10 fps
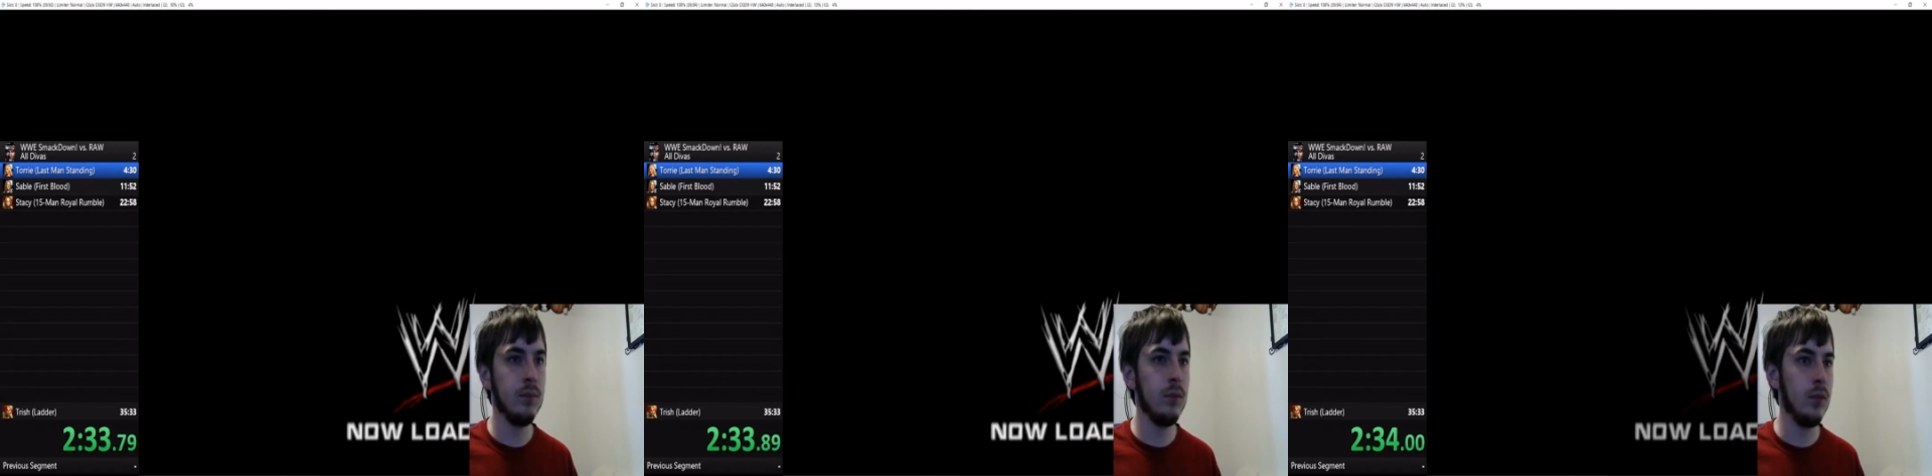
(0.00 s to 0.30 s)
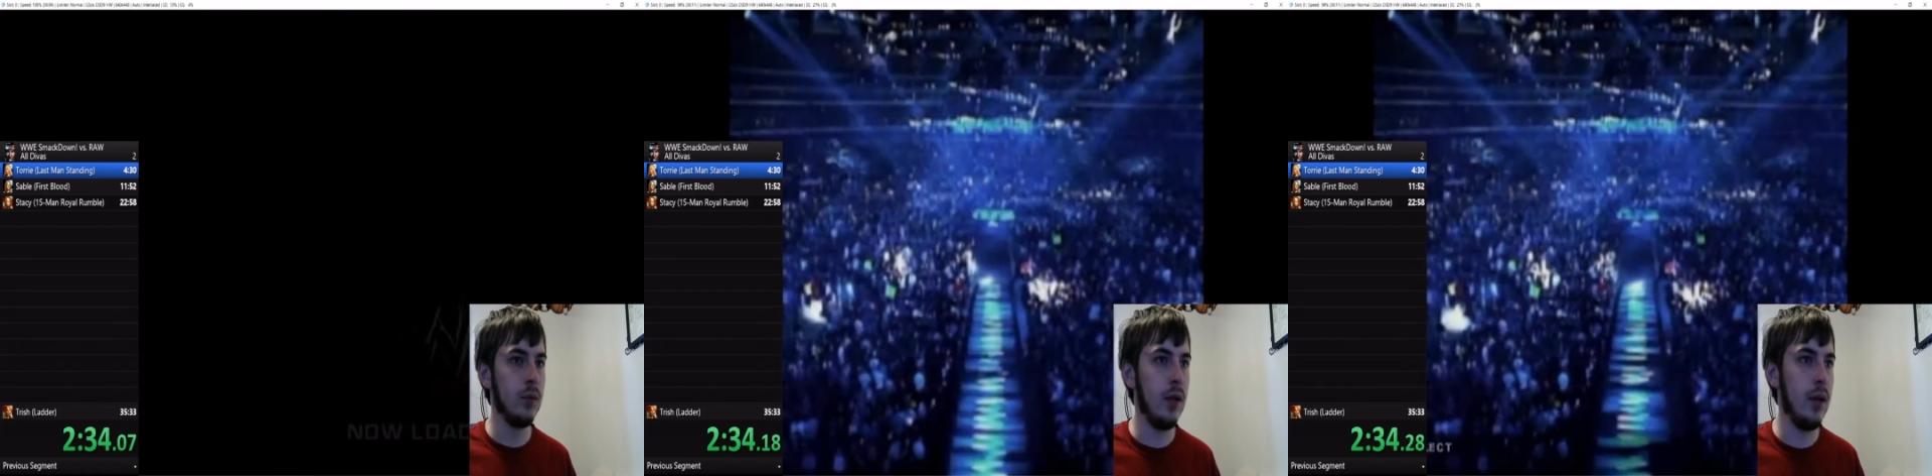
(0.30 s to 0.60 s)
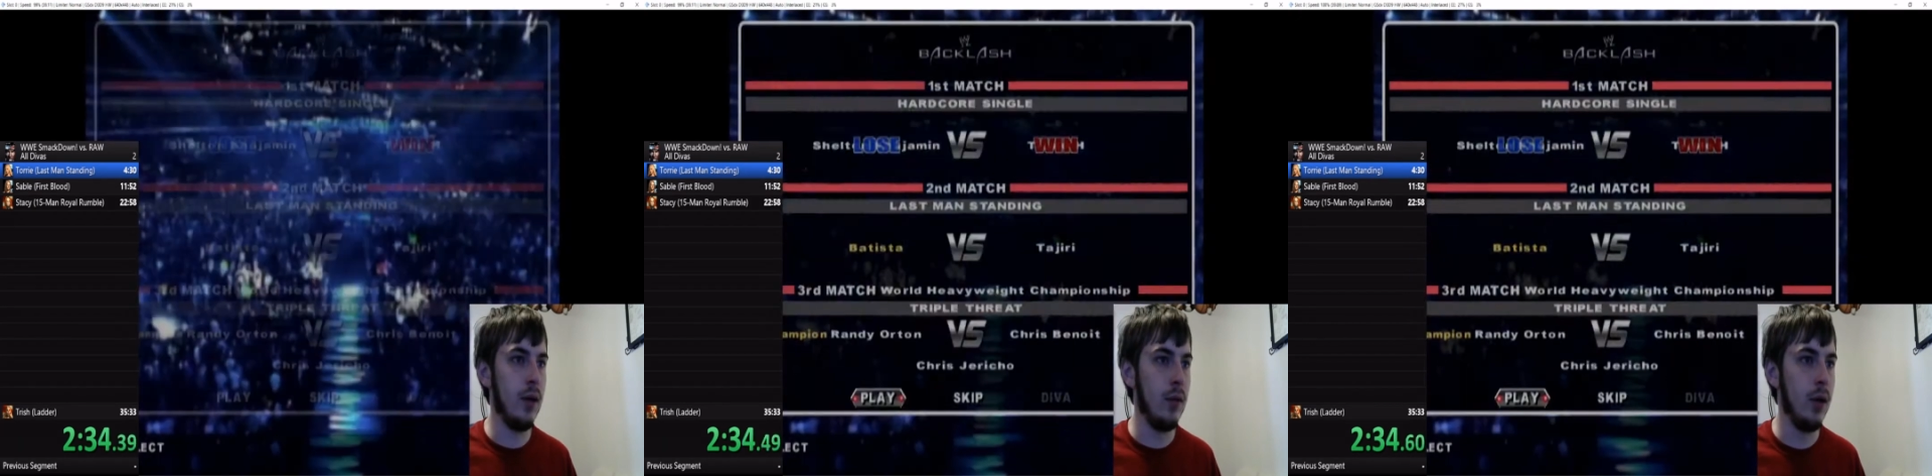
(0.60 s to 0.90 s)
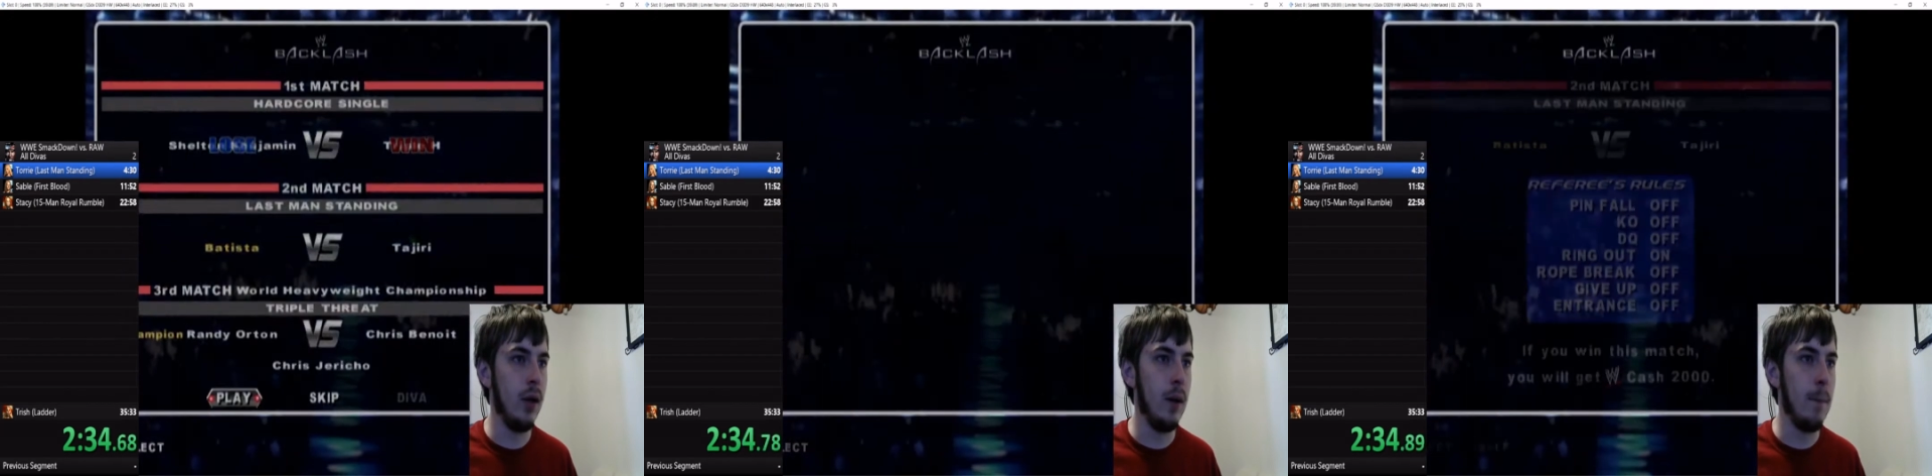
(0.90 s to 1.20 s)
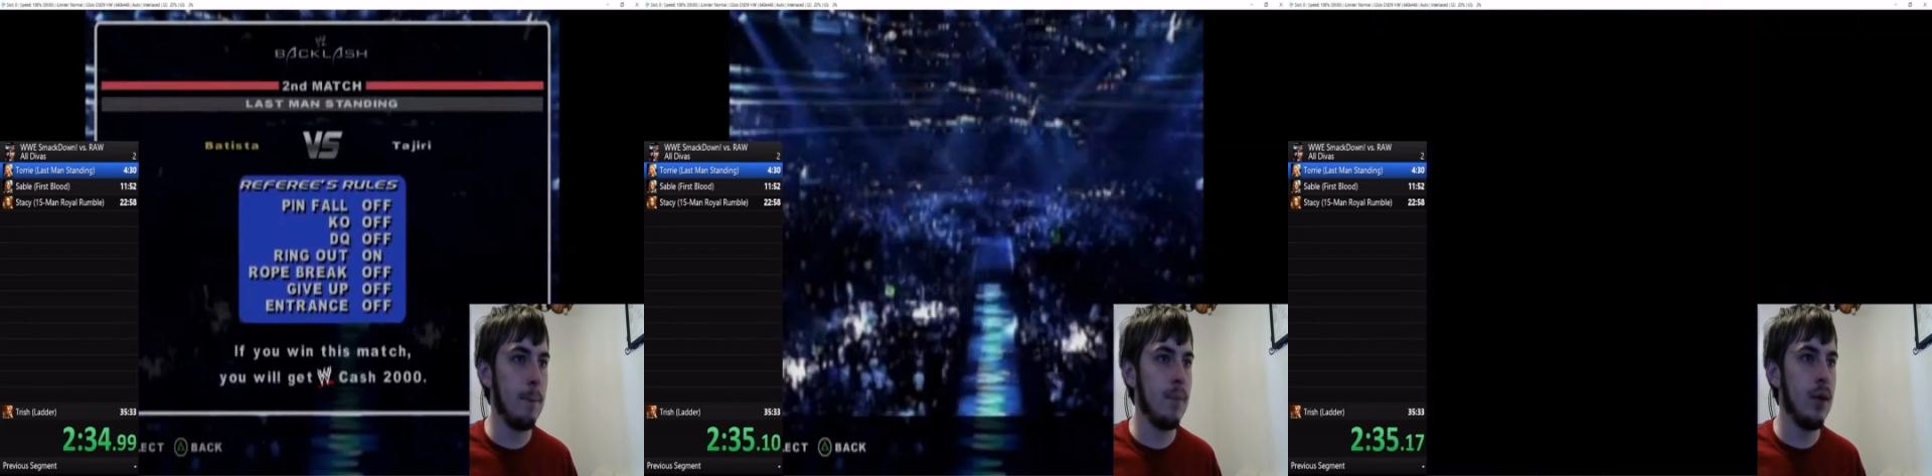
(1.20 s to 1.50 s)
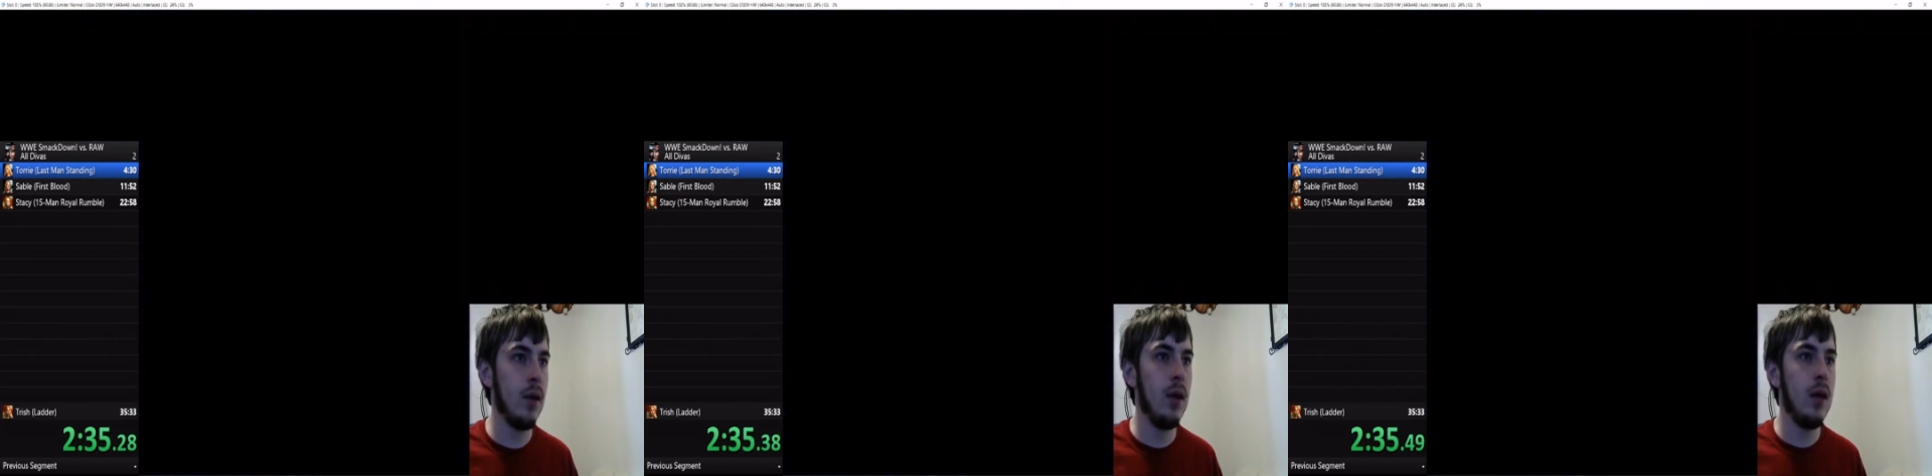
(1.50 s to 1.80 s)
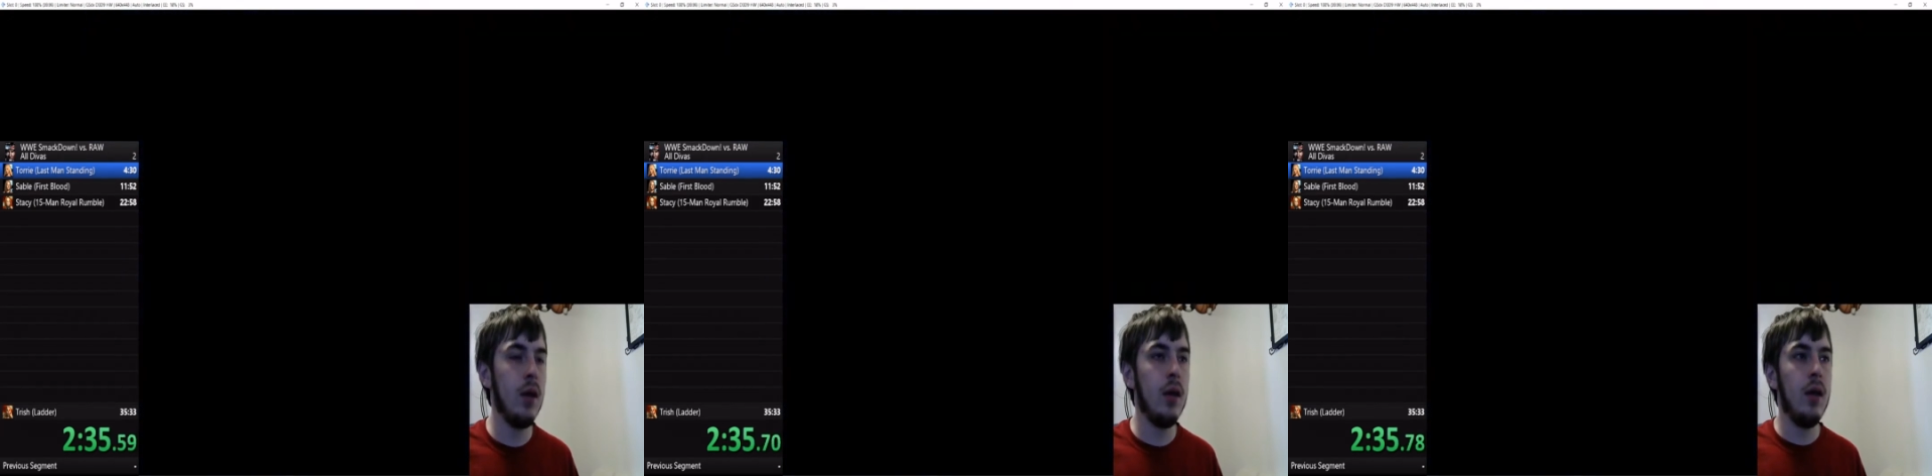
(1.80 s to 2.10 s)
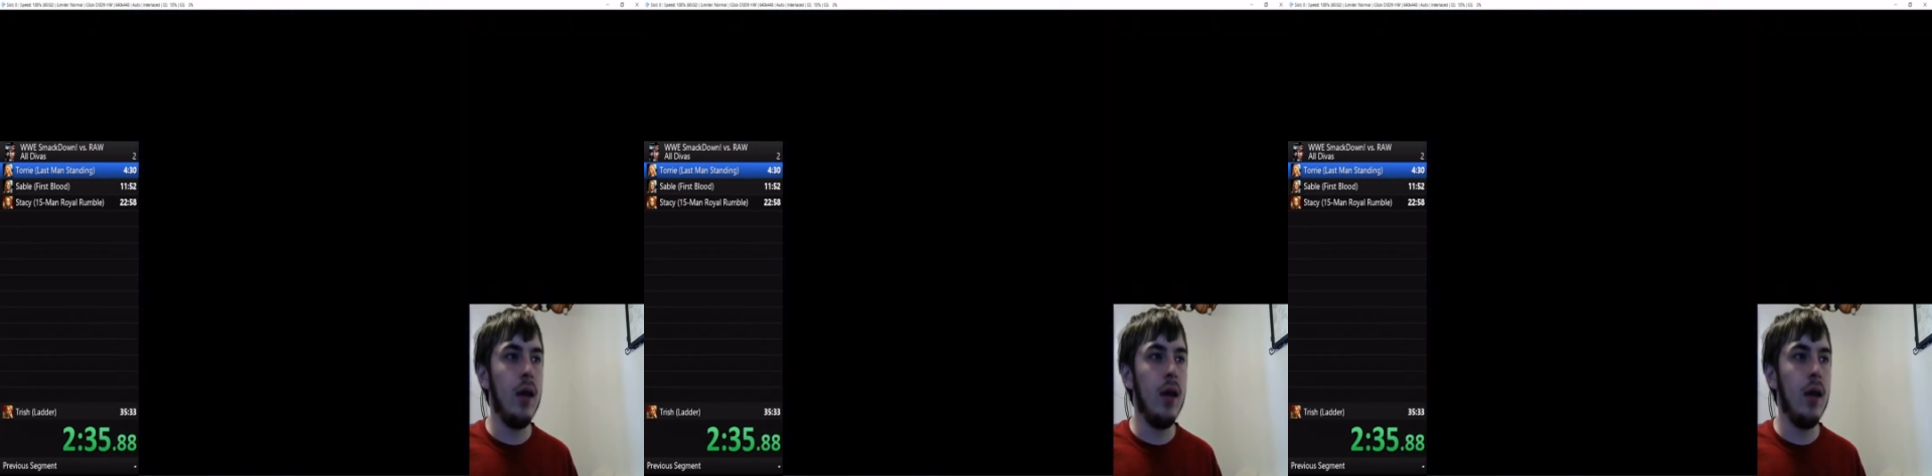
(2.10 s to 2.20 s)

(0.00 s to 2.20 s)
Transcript: right now. All right. And